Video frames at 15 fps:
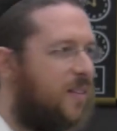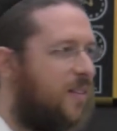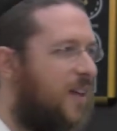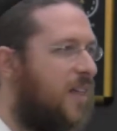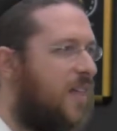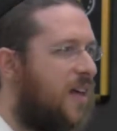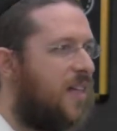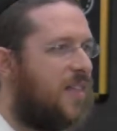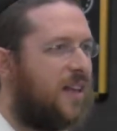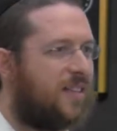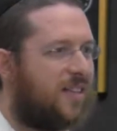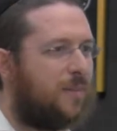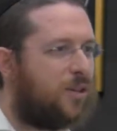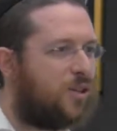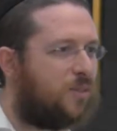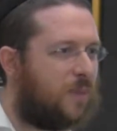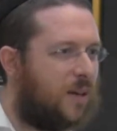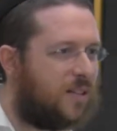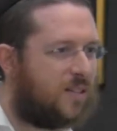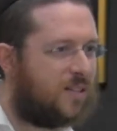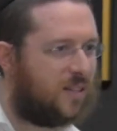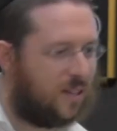That, that, that's how much
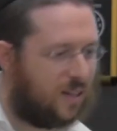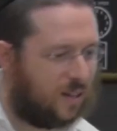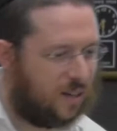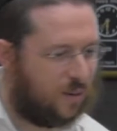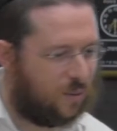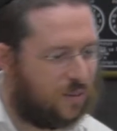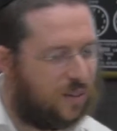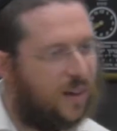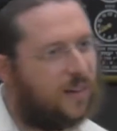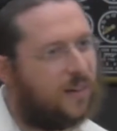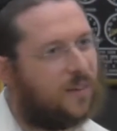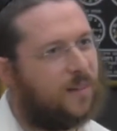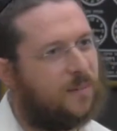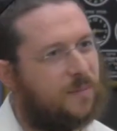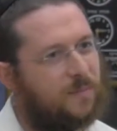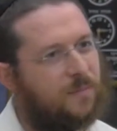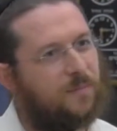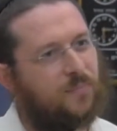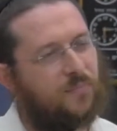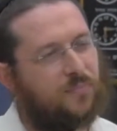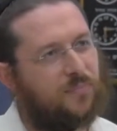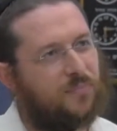space uh, it would take.
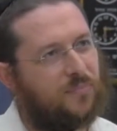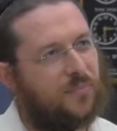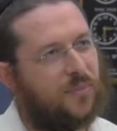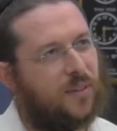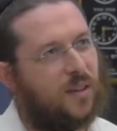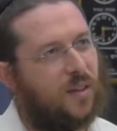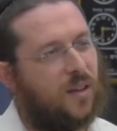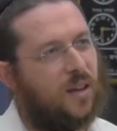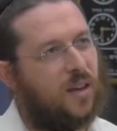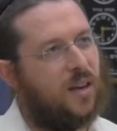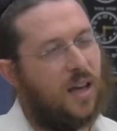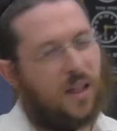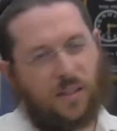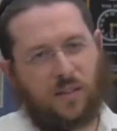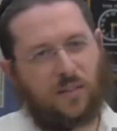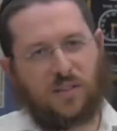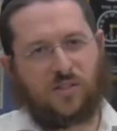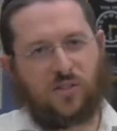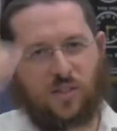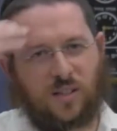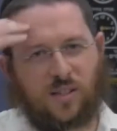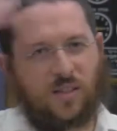Now, look, this
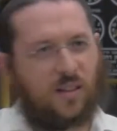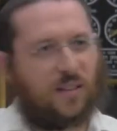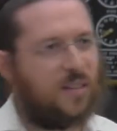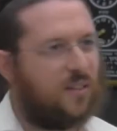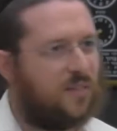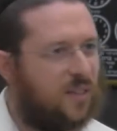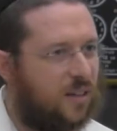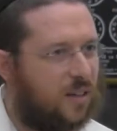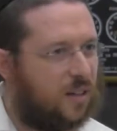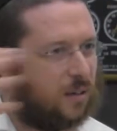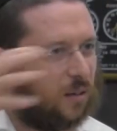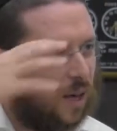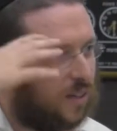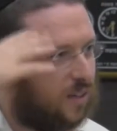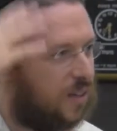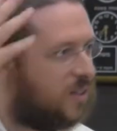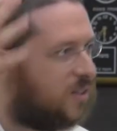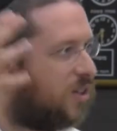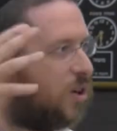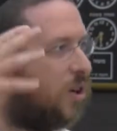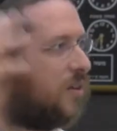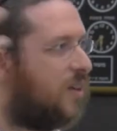is just a scientific idea, it's
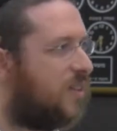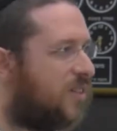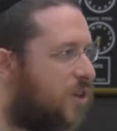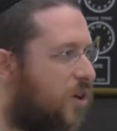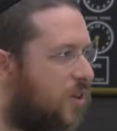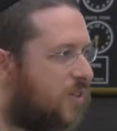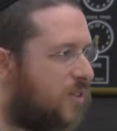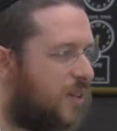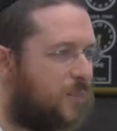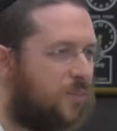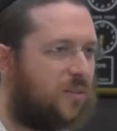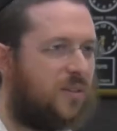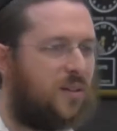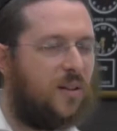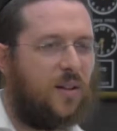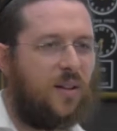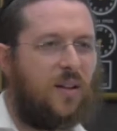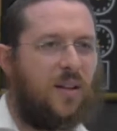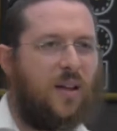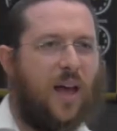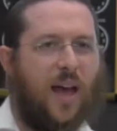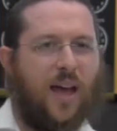a, con- it's a concept.
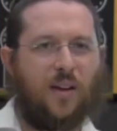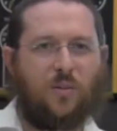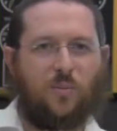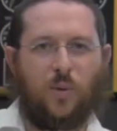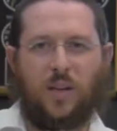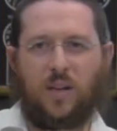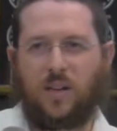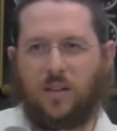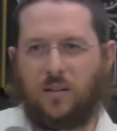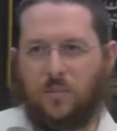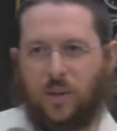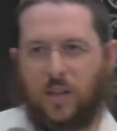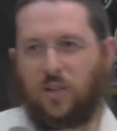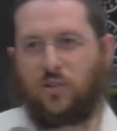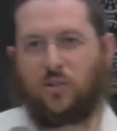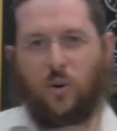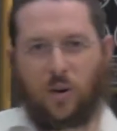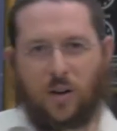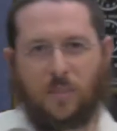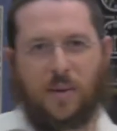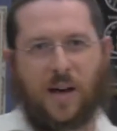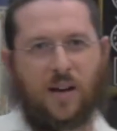And we can, we can
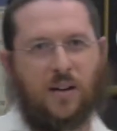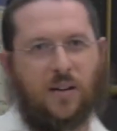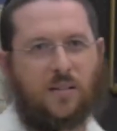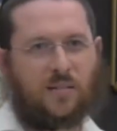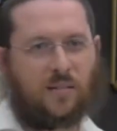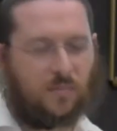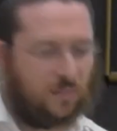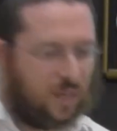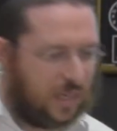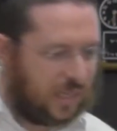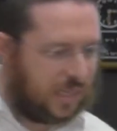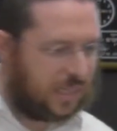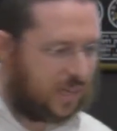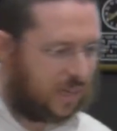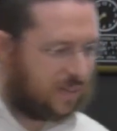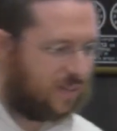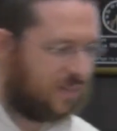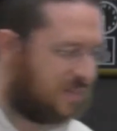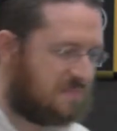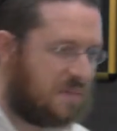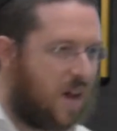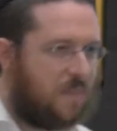talk about it and discuss
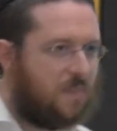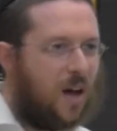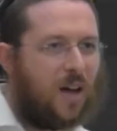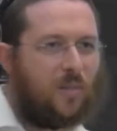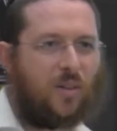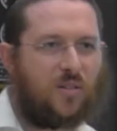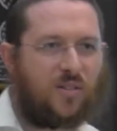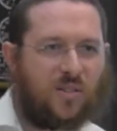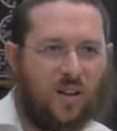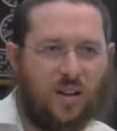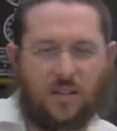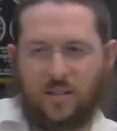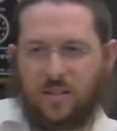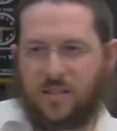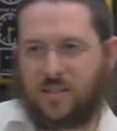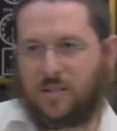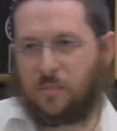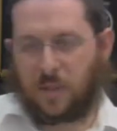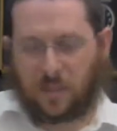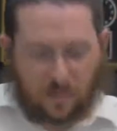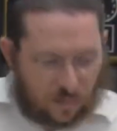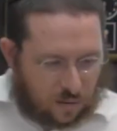it. I'm, I'm no scientist,
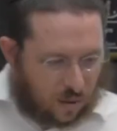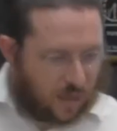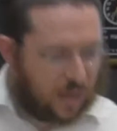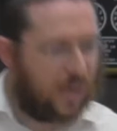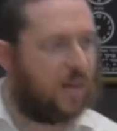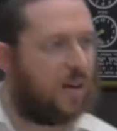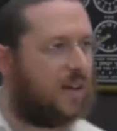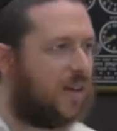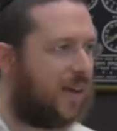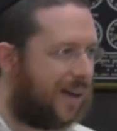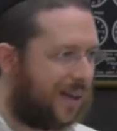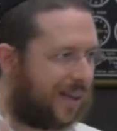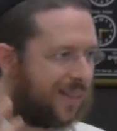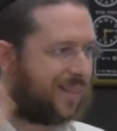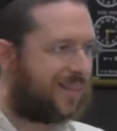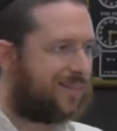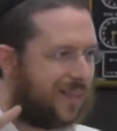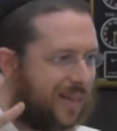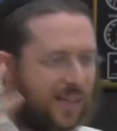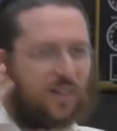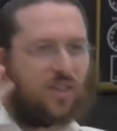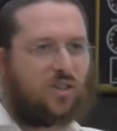but okay, I get, I get,
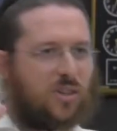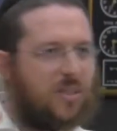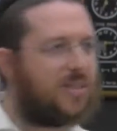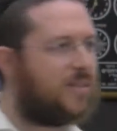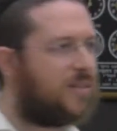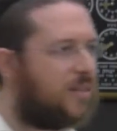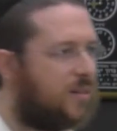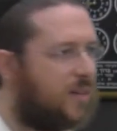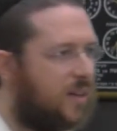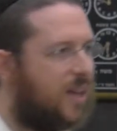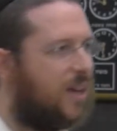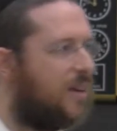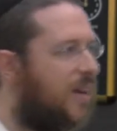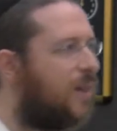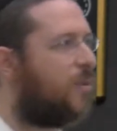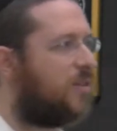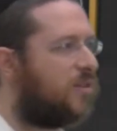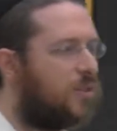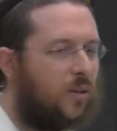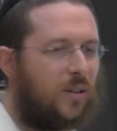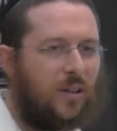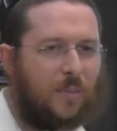I get the gist, I get, get what it's
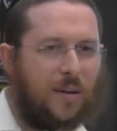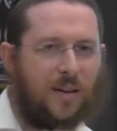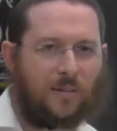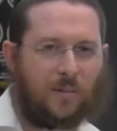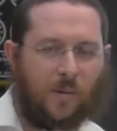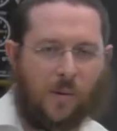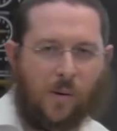talking about.